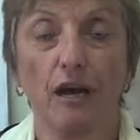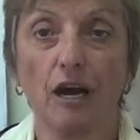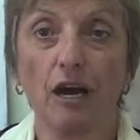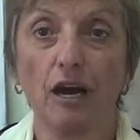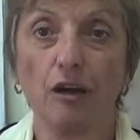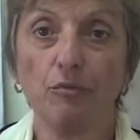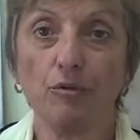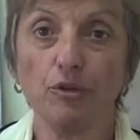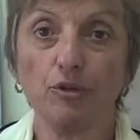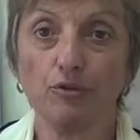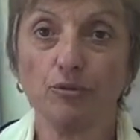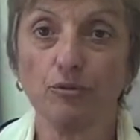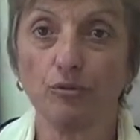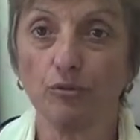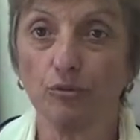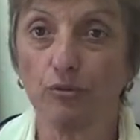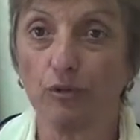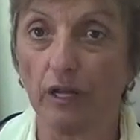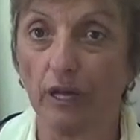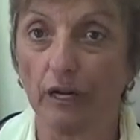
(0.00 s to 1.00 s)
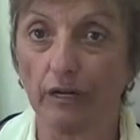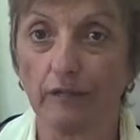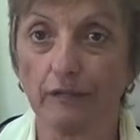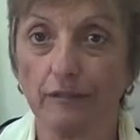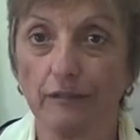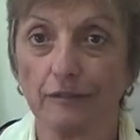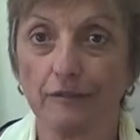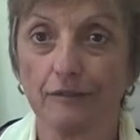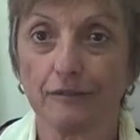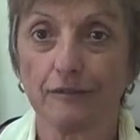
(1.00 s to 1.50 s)
I wish you good
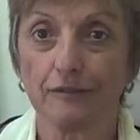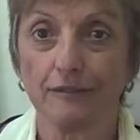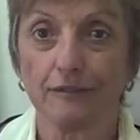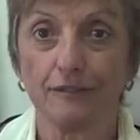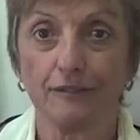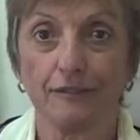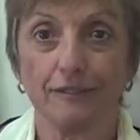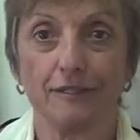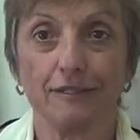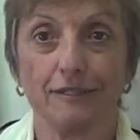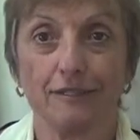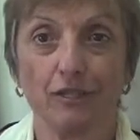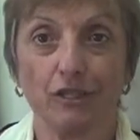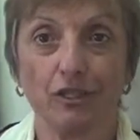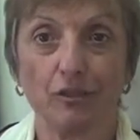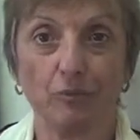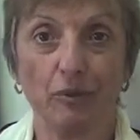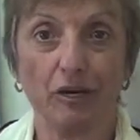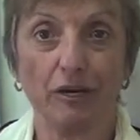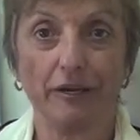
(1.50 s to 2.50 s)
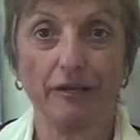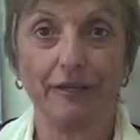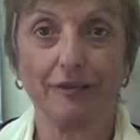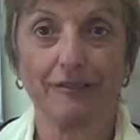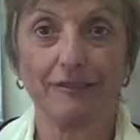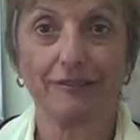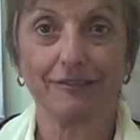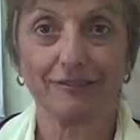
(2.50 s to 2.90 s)
luck. Goodbye.